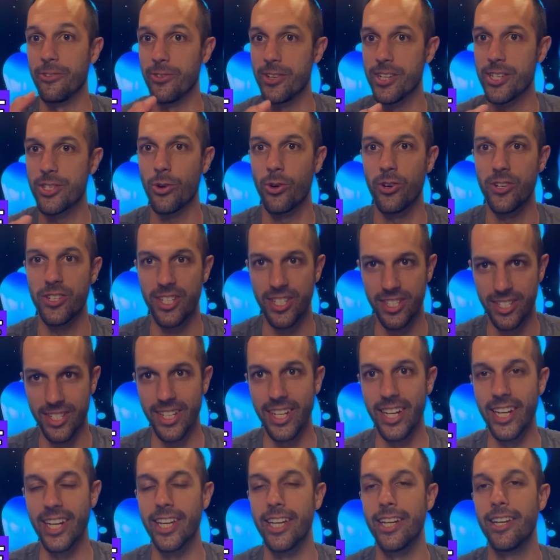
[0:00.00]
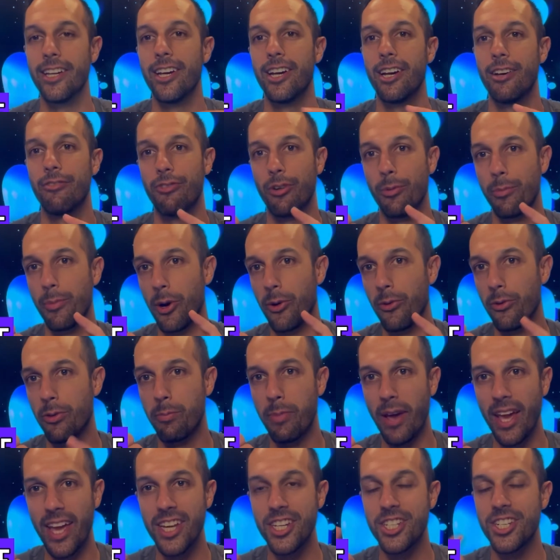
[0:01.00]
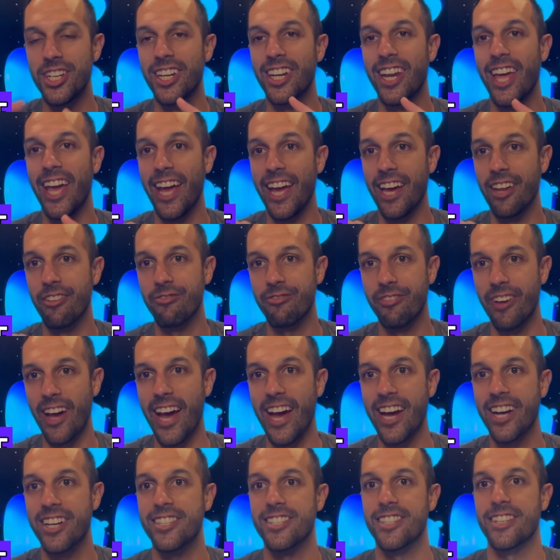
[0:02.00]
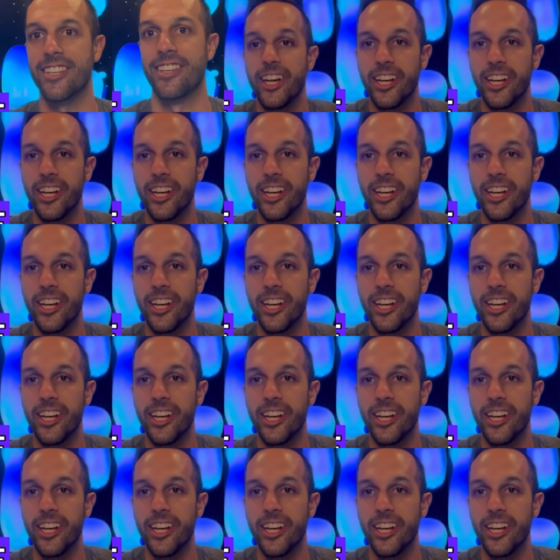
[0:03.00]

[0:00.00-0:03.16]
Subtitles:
resources needed for both paging and fax.